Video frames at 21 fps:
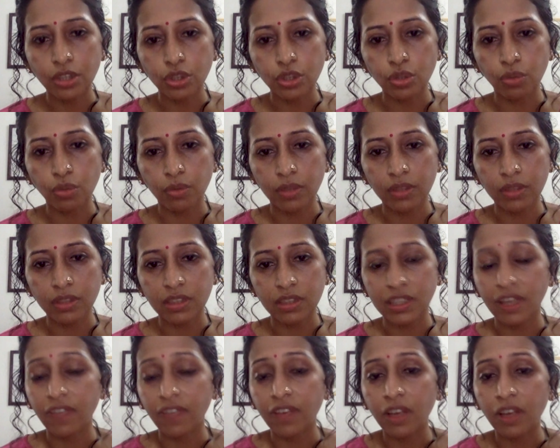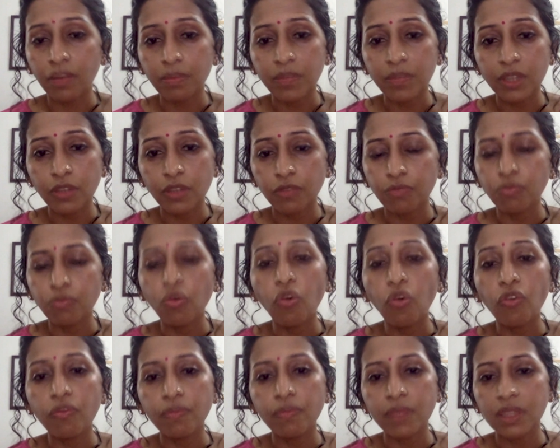towards development of
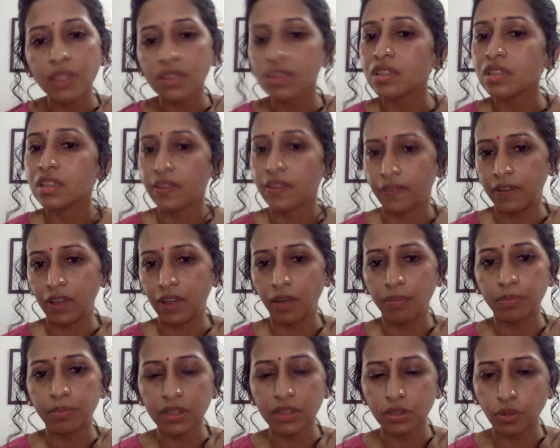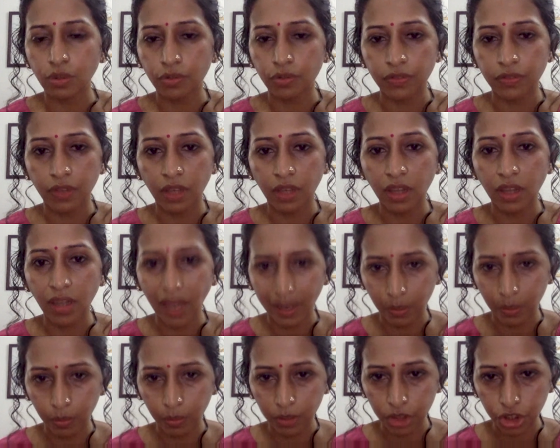movement and development of
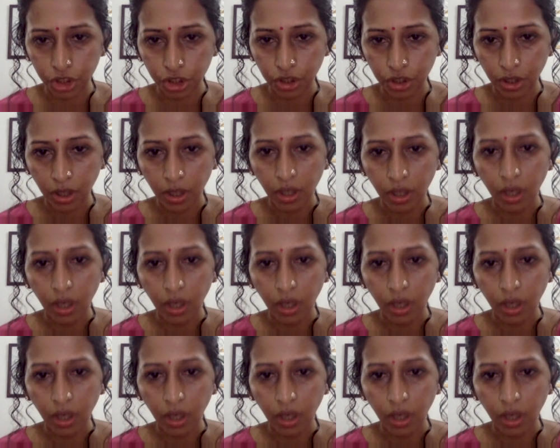language.